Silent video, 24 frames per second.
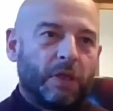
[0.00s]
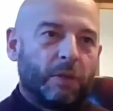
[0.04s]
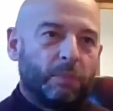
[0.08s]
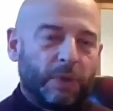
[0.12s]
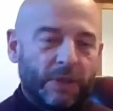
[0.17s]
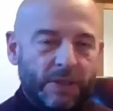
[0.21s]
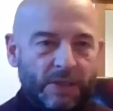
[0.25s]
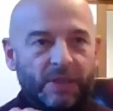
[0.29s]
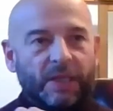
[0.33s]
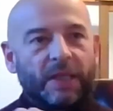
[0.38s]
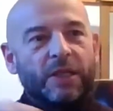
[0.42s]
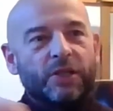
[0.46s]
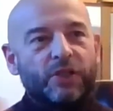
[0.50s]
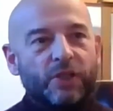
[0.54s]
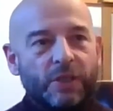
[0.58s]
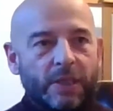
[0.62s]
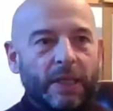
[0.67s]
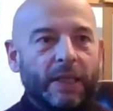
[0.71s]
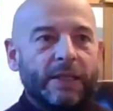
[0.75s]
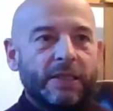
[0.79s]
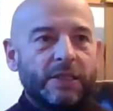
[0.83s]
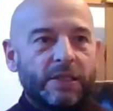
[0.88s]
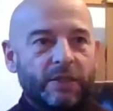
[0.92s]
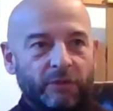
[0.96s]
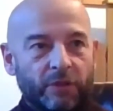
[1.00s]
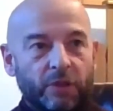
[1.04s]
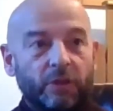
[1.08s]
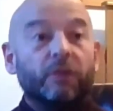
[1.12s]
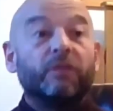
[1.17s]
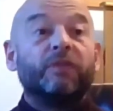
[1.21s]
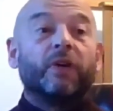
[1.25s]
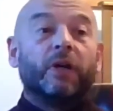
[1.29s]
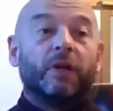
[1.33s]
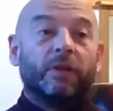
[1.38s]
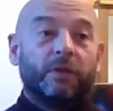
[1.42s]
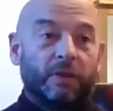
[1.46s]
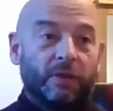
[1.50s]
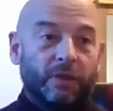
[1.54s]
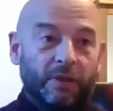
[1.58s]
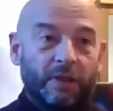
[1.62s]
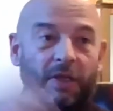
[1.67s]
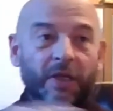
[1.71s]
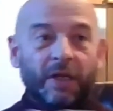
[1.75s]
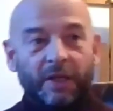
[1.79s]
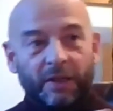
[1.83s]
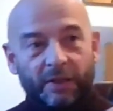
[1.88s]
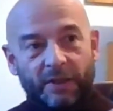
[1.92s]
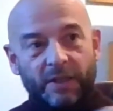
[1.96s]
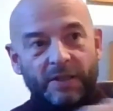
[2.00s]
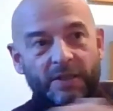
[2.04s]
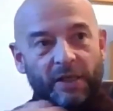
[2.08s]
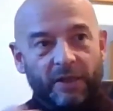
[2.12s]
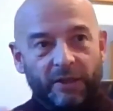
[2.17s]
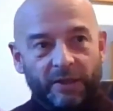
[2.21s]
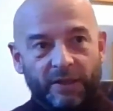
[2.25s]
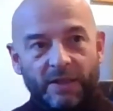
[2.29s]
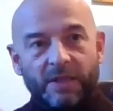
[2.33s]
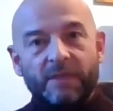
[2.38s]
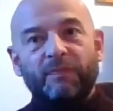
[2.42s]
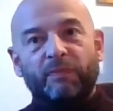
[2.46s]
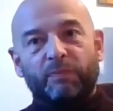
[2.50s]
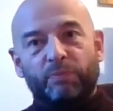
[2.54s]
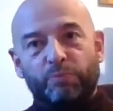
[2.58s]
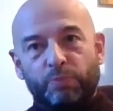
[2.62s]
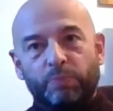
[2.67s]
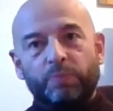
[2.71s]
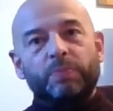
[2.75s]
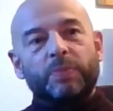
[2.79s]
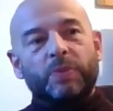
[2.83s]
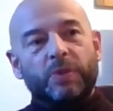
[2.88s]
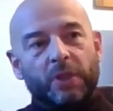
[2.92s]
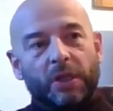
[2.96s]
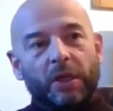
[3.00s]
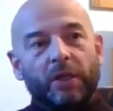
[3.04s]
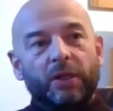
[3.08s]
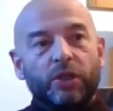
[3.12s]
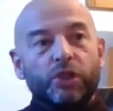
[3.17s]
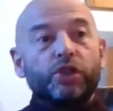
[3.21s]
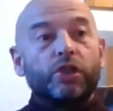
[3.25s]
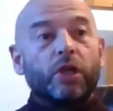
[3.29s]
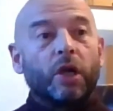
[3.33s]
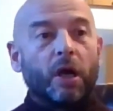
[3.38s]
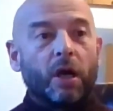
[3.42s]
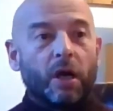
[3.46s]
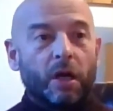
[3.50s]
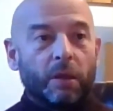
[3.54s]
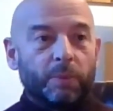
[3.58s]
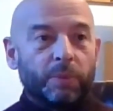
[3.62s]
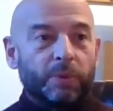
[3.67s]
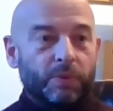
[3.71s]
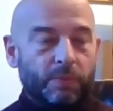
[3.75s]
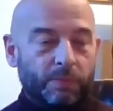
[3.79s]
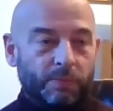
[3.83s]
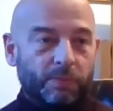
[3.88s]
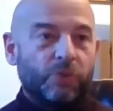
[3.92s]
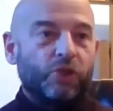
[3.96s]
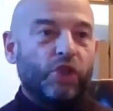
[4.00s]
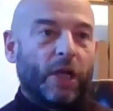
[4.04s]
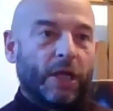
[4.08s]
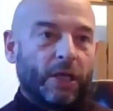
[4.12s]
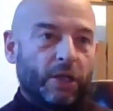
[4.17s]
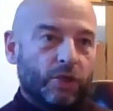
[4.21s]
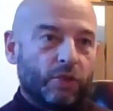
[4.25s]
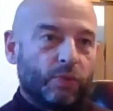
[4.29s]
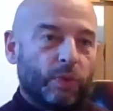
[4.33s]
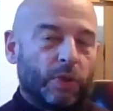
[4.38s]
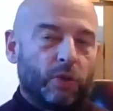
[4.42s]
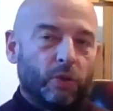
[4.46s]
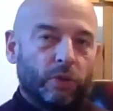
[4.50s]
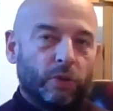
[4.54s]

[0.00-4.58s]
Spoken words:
stages later, and you'll find that there's like a kind of sharp change. We call